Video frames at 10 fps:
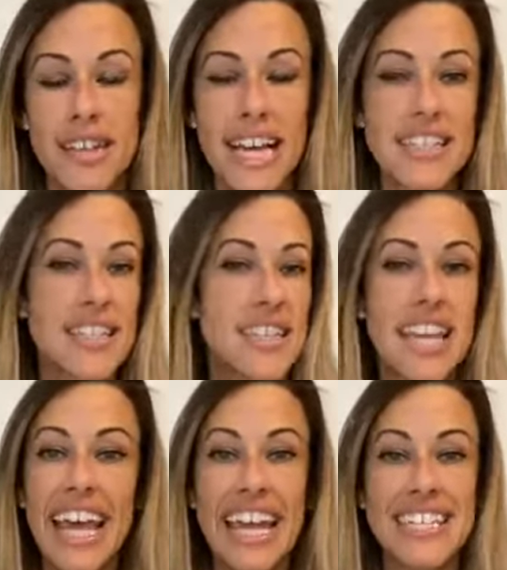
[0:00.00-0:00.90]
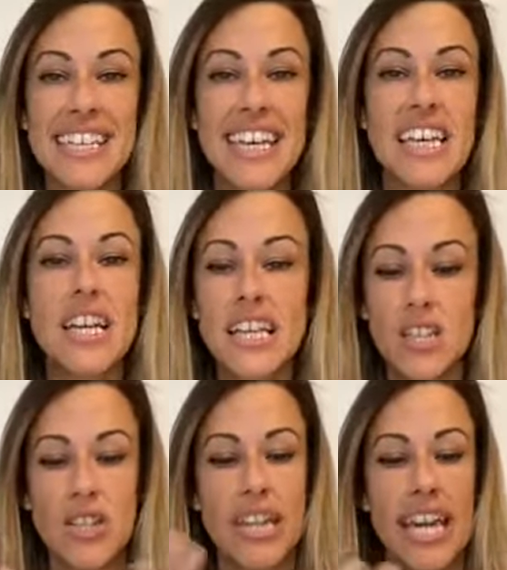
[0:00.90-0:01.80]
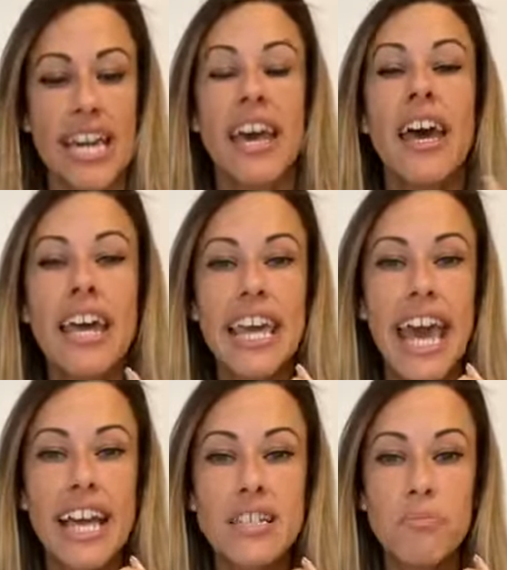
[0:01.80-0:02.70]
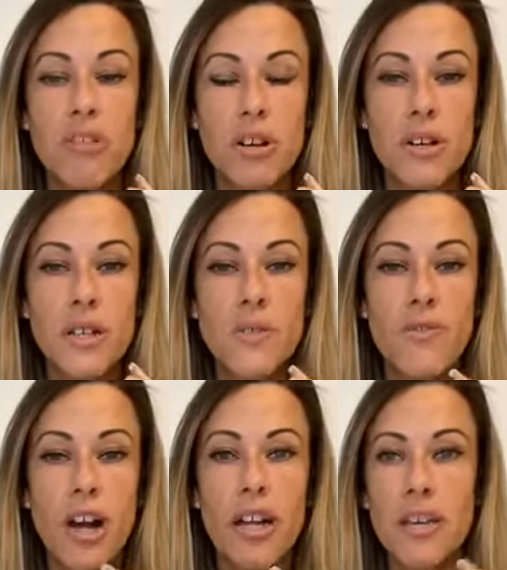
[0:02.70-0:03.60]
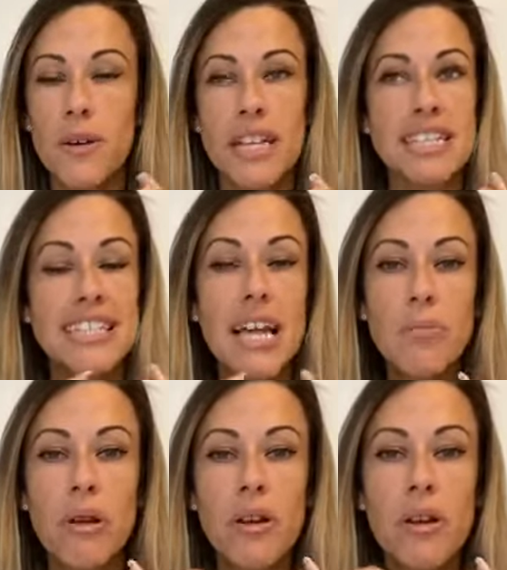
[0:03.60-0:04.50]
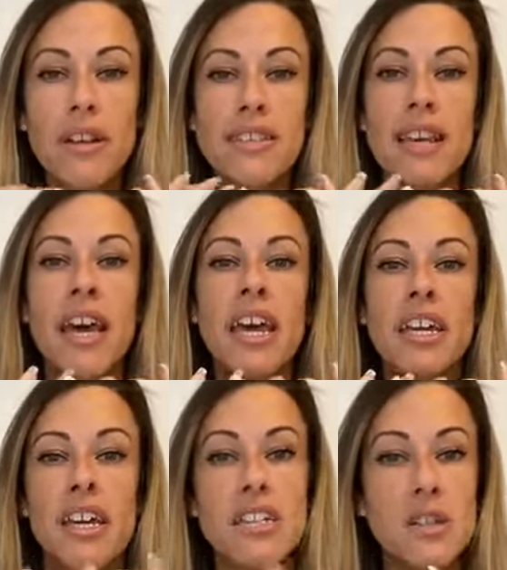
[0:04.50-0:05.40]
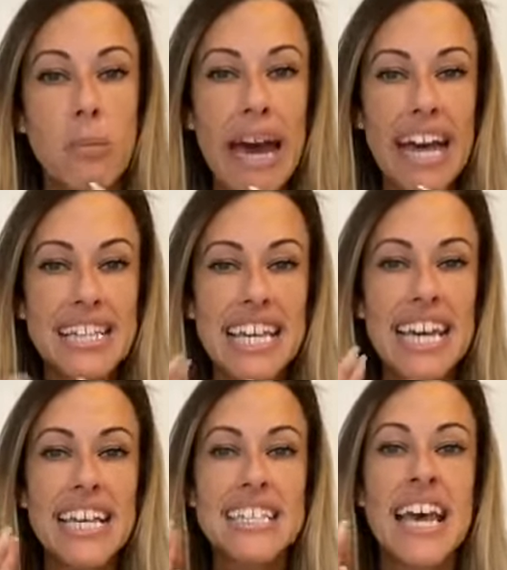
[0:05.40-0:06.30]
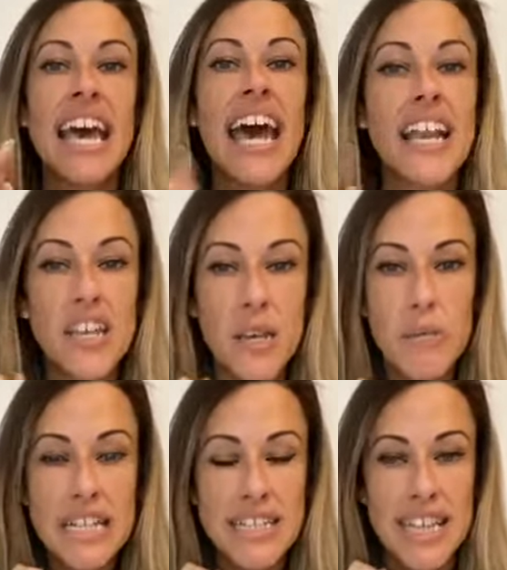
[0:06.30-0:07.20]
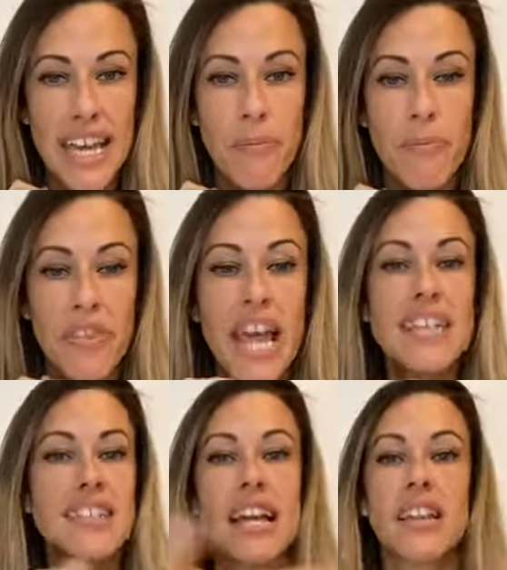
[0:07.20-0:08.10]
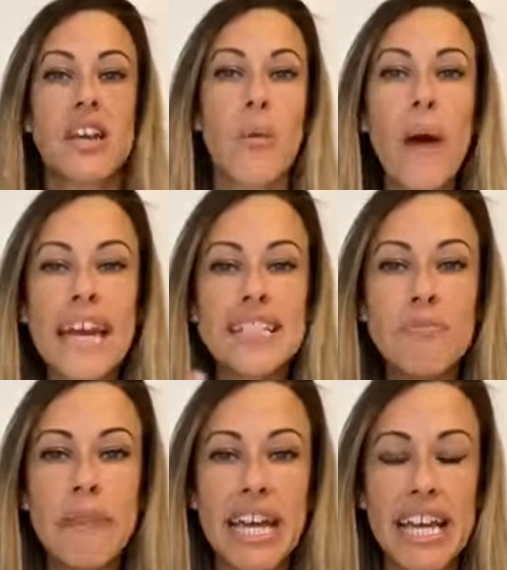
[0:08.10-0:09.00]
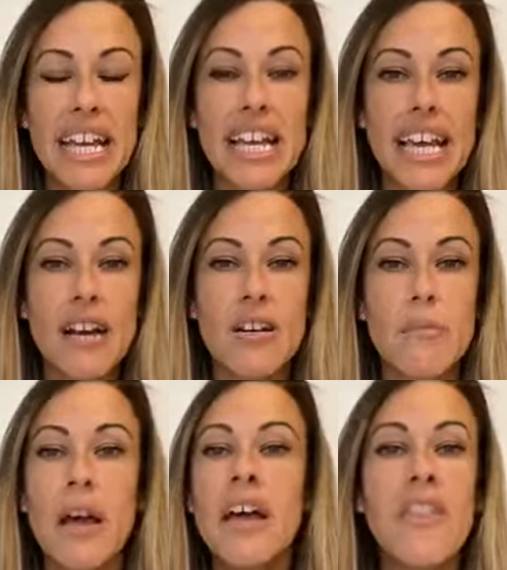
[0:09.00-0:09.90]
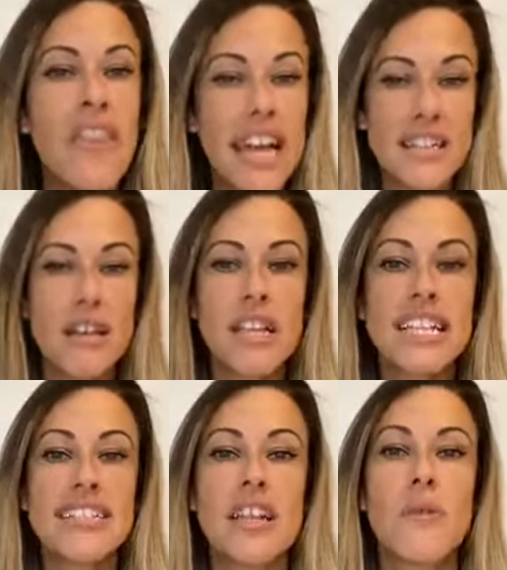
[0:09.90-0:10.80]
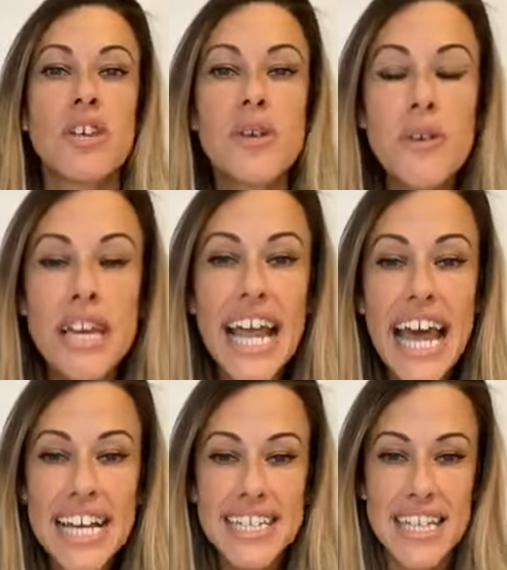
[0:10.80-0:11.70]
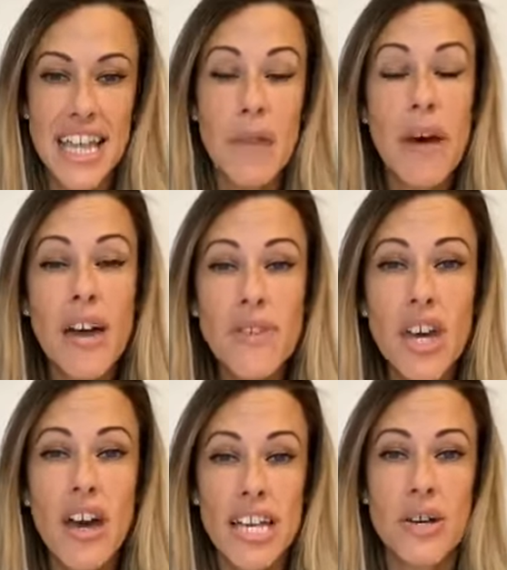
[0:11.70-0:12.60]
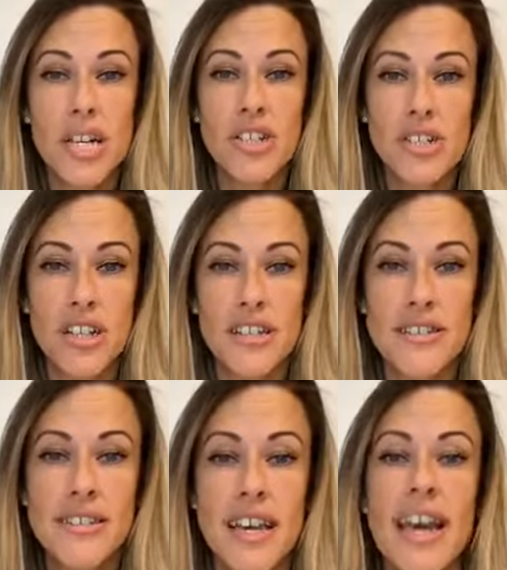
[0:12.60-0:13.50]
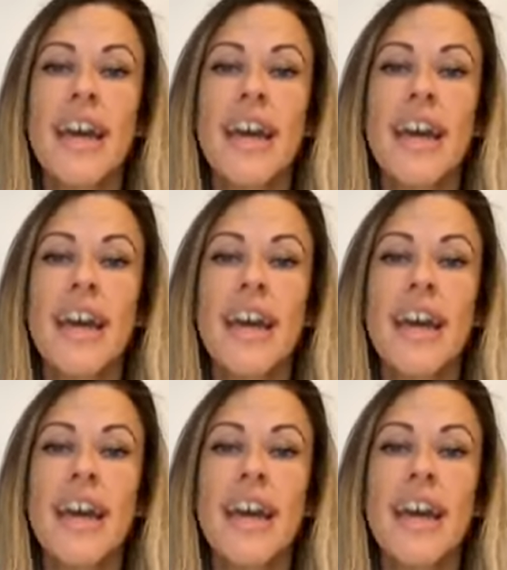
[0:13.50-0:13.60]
That's it. You literally get products you can sell products, you can do parties, and you can build a team. That's like your ways of making an income. That's all they need to know. You can ask them, have you got any questions?